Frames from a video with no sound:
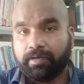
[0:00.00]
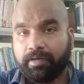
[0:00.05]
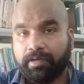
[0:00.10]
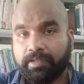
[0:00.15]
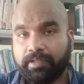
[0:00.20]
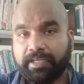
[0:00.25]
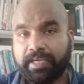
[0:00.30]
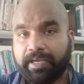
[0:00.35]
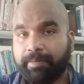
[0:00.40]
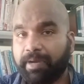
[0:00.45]

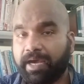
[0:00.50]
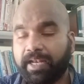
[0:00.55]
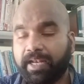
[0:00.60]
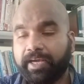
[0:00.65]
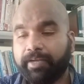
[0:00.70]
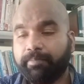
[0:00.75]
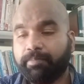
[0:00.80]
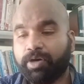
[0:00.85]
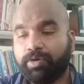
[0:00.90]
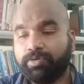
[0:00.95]
The
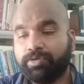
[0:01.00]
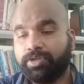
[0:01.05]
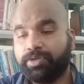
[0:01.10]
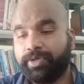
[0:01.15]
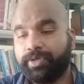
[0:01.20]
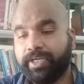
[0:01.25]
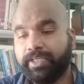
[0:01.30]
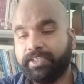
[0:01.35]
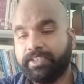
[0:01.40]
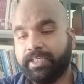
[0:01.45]
Himalayan mountain
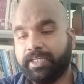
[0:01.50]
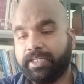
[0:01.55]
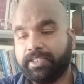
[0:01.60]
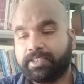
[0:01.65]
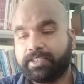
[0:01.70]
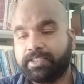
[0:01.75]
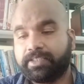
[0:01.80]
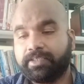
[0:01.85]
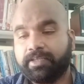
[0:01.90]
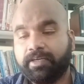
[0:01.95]

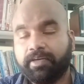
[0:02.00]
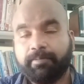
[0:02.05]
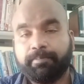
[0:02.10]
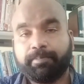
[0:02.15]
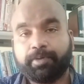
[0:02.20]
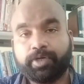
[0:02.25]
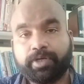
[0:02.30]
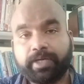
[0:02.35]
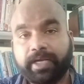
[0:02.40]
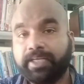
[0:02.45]
regions
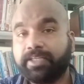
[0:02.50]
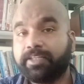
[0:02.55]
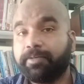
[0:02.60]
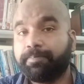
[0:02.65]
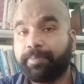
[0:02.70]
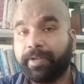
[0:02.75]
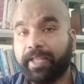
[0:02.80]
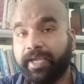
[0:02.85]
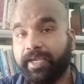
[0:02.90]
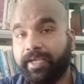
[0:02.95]
protect the
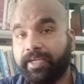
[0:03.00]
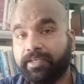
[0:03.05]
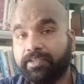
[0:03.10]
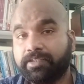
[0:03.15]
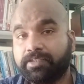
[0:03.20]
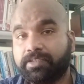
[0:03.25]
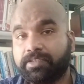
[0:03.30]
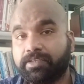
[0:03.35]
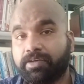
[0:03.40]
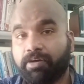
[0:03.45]

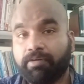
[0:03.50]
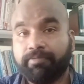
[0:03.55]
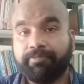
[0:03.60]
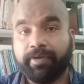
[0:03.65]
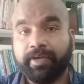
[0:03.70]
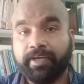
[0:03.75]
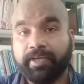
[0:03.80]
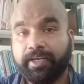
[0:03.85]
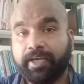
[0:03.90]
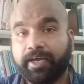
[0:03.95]
plains of
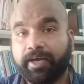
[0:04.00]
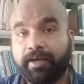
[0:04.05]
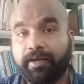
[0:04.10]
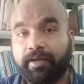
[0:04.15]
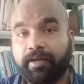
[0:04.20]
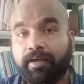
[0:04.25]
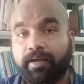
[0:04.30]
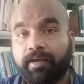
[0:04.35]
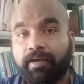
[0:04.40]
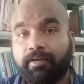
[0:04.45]
India
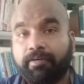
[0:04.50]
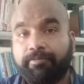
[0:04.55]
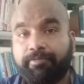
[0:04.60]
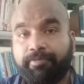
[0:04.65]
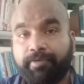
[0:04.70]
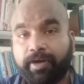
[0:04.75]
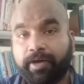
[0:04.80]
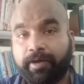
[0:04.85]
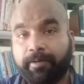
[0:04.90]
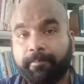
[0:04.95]

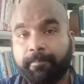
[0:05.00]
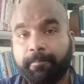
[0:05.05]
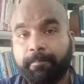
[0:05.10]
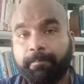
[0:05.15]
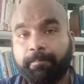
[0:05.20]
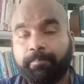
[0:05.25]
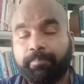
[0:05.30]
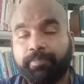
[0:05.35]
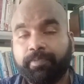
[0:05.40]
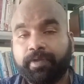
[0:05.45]

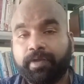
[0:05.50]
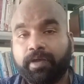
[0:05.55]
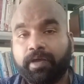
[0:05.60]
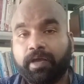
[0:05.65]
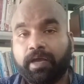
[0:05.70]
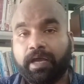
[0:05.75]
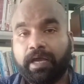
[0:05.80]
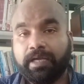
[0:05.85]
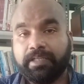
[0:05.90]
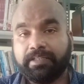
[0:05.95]
from
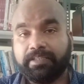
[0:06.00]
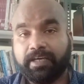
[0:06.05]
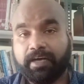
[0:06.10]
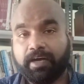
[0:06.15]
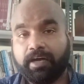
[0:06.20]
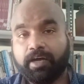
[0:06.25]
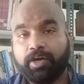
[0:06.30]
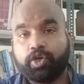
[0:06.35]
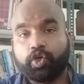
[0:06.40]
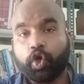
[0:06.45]

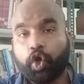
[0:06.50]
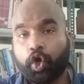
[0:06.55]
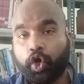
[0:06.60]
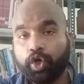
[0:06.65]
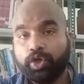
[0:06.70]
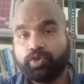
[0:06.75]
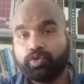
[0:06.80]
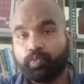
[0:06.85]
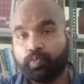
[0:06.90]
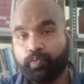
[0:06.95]
the
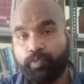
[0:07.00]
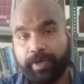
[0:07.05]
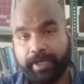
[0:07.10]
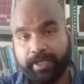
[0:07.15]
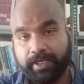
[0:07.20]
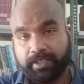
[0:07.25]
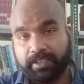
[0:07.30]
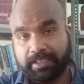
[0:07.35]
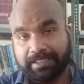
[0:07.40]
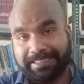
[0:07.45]
cold
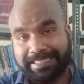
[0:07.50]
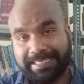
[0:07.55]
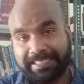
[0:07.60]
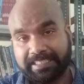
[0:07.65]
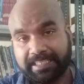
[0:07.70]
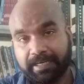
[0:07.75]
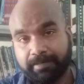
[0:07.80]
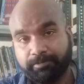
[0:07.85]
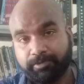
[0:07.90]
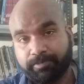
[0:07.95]
wind that
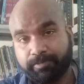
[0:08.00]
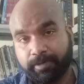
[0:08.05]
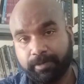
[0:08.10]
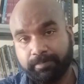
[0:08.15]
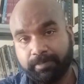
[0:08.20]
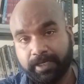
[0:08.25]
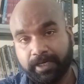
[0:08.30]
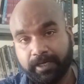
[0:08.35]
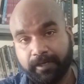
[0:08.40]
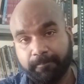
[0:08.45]
comes from
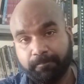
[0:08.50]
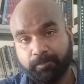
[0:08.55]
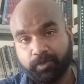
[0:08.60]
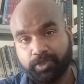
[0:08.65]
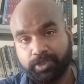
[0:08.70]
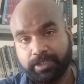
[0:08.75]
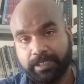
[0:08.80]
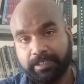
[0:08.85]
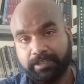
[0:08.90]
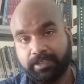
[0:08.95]
the
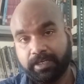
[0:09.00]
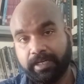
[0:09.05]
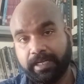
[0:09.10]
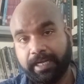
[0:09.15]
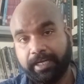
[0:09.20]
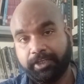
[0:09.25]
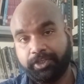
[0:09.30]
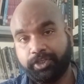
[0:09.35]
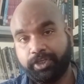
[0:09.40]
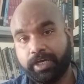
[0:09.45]
Central
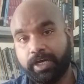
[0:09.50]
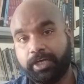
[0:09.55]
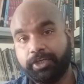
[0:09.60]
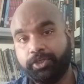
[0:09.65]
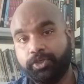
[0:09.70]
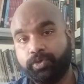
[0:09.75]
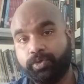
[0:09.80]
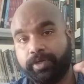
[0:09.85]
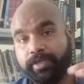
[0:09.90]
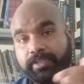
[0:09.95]
Asia
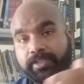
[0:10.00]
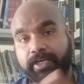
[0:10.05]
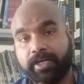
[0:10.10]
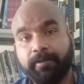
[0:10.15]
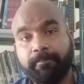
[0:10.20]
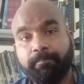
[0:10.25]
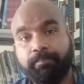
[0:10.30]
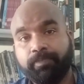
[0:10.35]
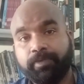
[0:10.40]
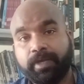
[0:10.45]
during
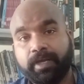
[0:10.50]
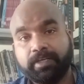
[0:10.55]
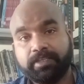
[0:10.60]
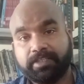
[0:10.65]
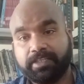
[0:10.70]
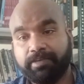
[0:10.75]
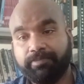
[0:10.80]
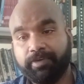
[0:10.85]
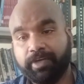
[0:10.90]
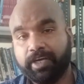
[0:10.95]
the
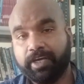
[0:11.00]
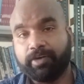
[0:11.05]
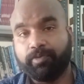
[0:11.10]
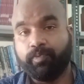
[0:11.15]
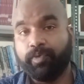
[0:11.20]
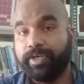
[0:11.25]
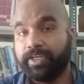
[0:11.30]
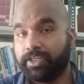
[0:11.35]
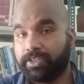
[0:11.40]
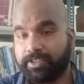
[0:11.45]
severe
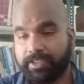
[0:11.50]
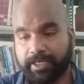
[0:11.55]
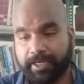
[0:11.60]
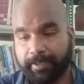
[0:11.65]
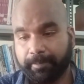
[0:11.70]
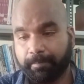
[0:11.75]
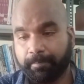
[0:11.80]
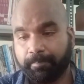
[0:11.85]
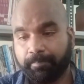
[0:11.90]
winter time.